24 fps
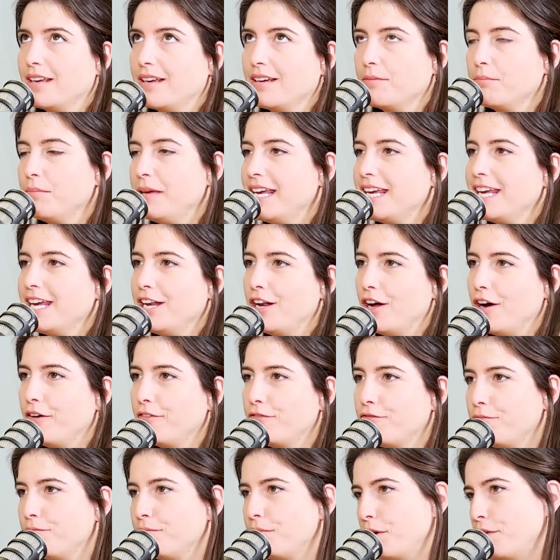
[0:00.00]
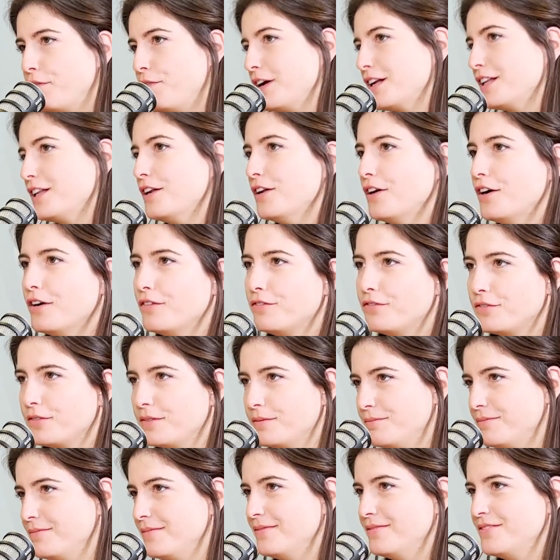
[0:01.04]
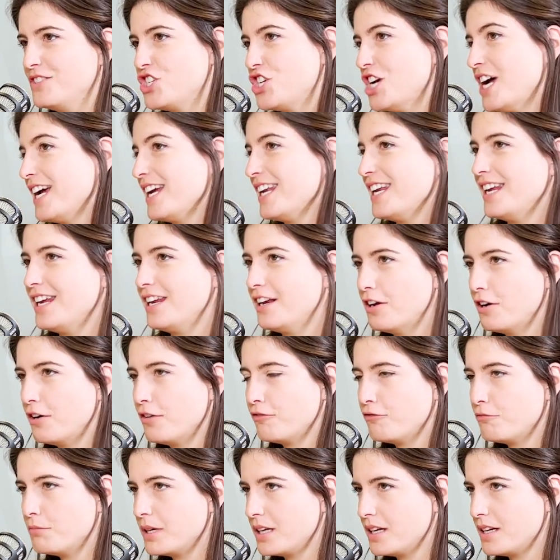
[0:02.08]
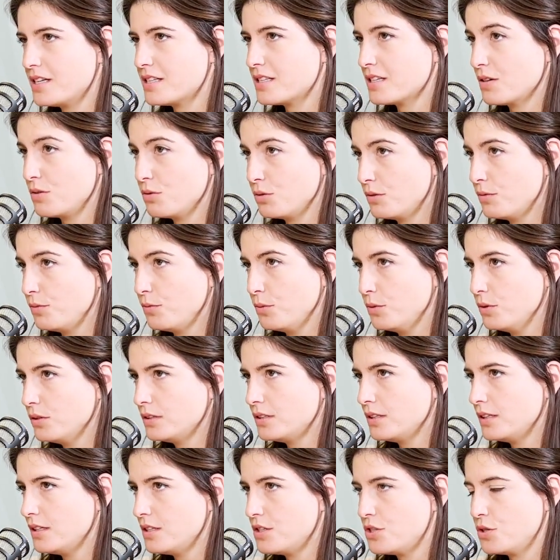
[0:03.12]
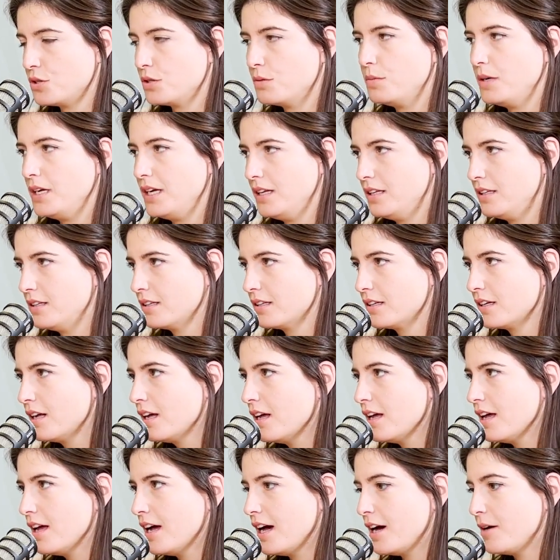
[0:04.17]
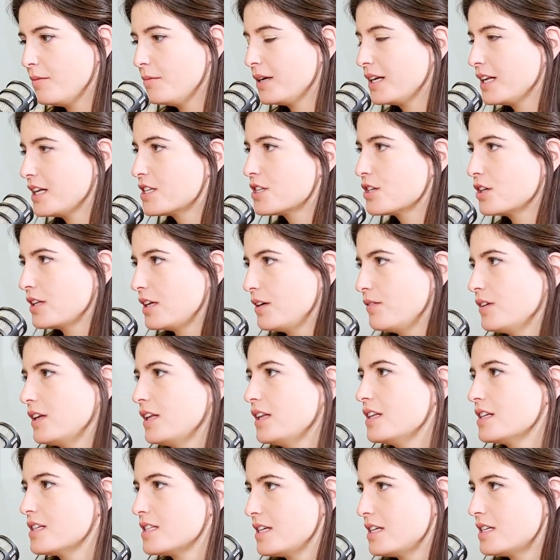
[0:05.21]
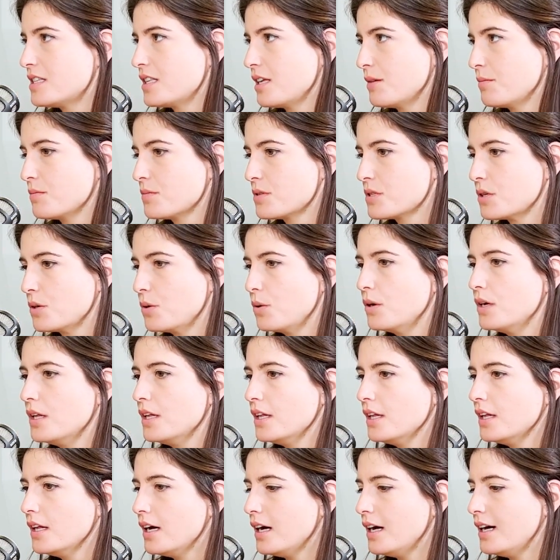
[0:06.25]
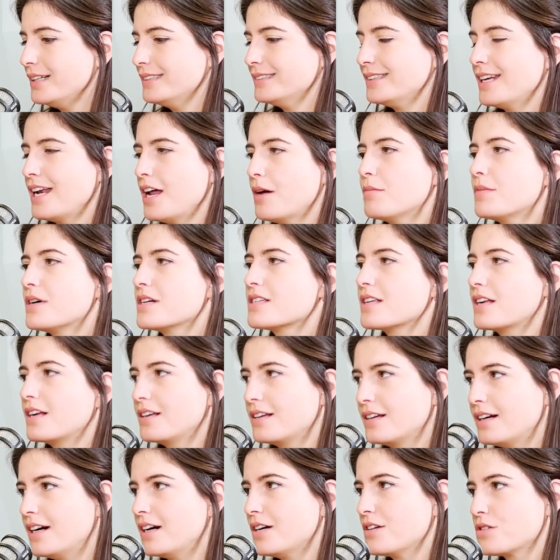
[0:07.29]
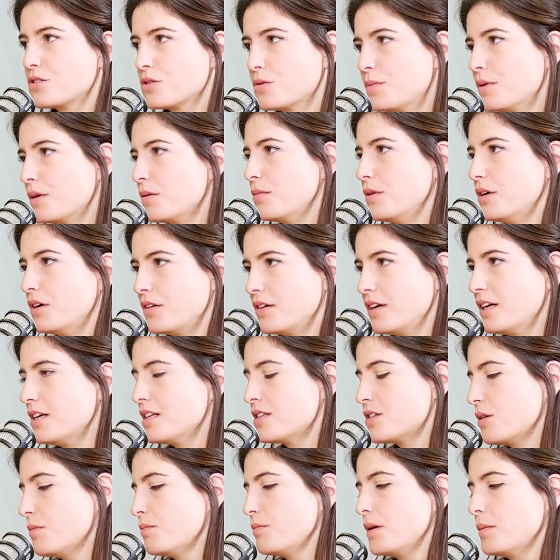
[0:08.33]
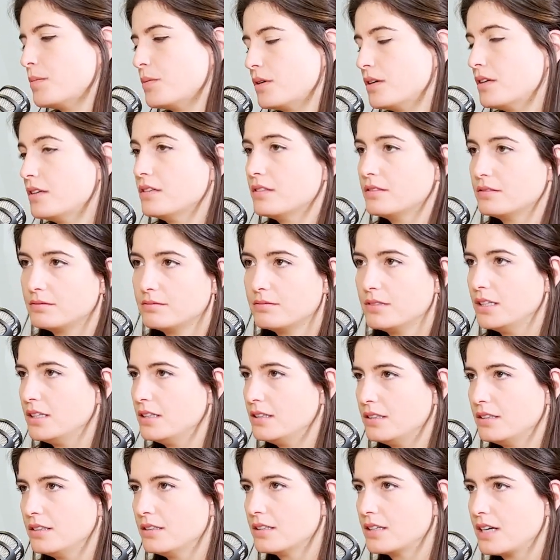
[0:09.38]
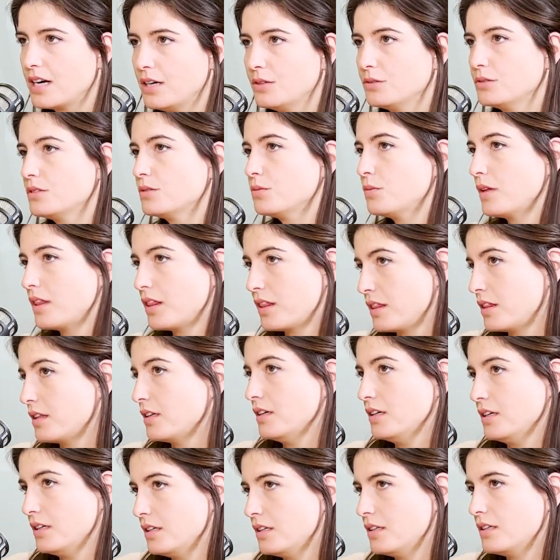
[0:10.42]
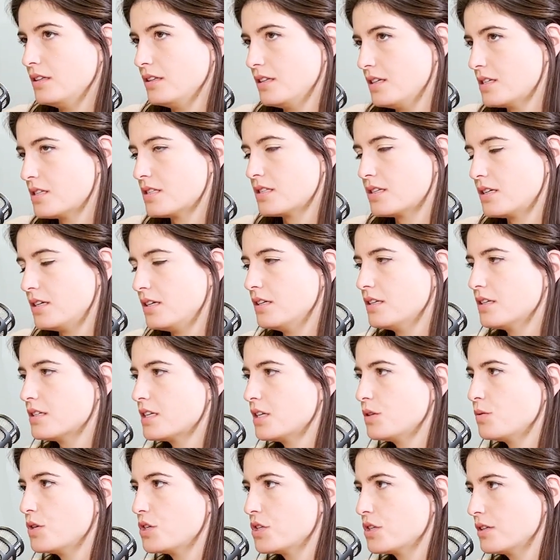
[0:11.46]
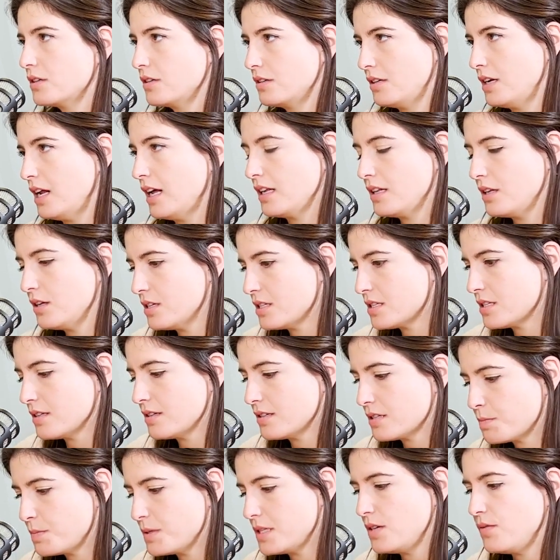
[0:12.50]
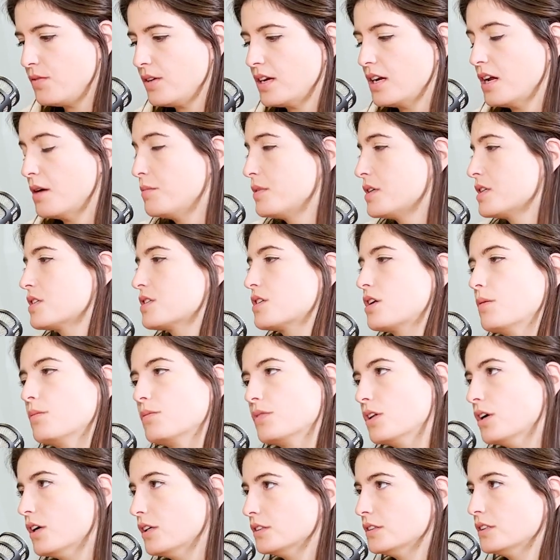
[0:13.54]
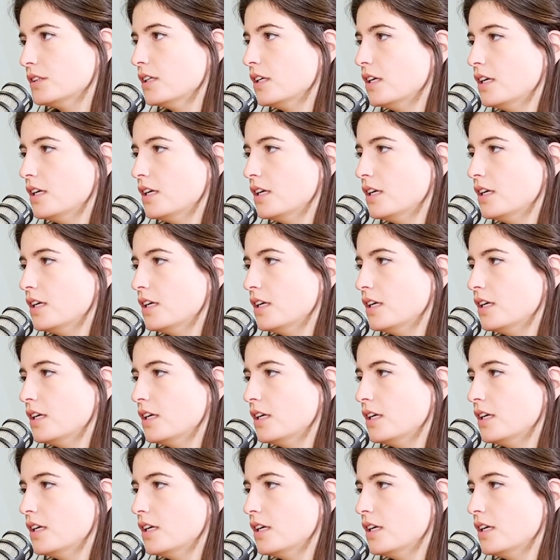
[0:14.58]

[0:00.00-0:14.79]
big enough, perfect enough, shiny enough, but it's good food. It should be eaten, but it's not even in the system. So the numbers are super blurry. Some people count with this situation, like these specific numbers, some don't.